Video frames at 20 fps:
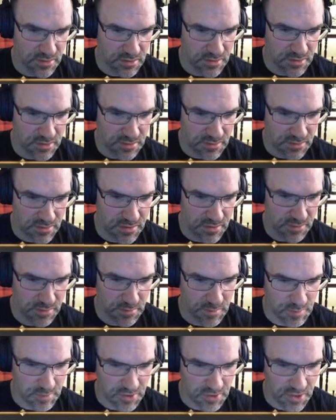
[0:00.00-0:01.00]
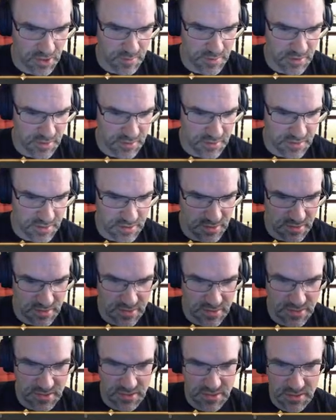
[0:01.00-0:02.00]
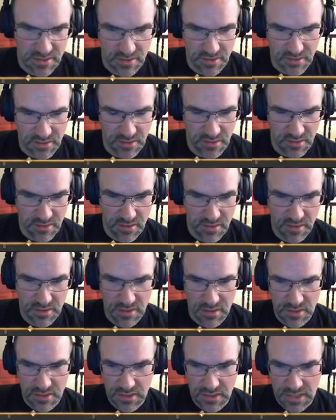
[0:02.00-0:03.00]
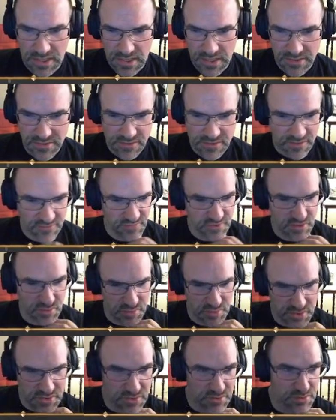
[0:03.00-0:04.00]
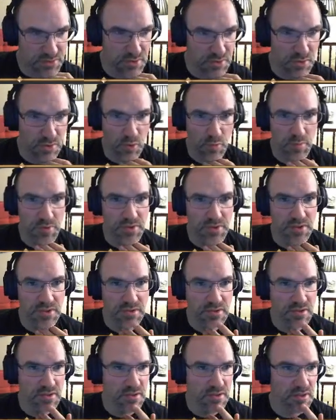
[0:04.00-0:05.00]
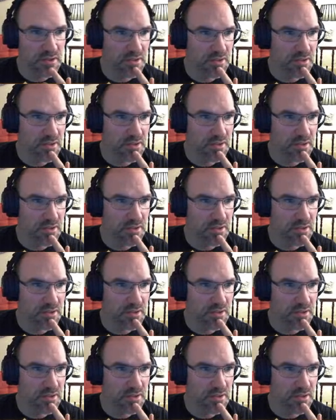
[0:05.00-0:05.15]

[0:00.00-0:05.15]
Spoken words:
into scriptable objects. So let's get Visual Studio open here.